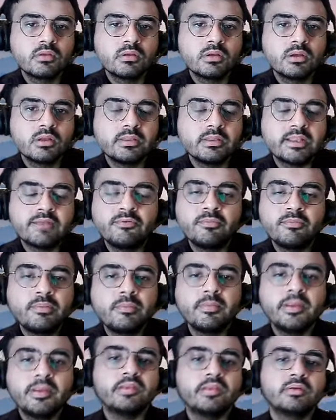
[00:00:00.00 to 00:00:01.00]
and that would be a
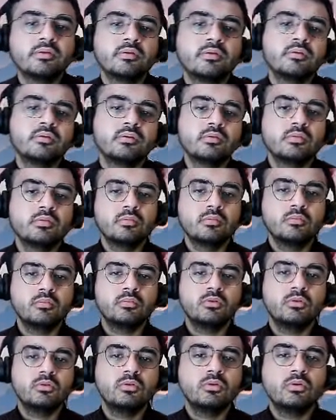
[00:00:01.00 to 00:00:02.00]
mate.
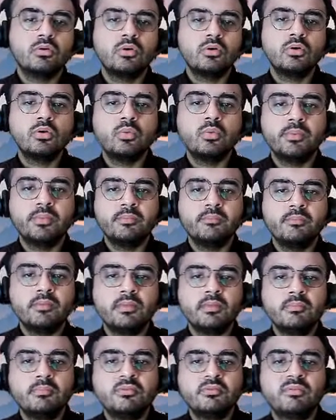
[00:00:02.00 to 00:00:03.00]
Oh, no,
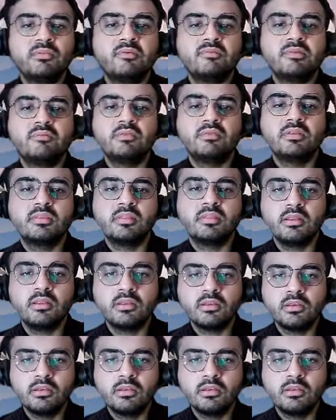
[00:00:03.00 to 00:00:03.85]
bishop f7 is there,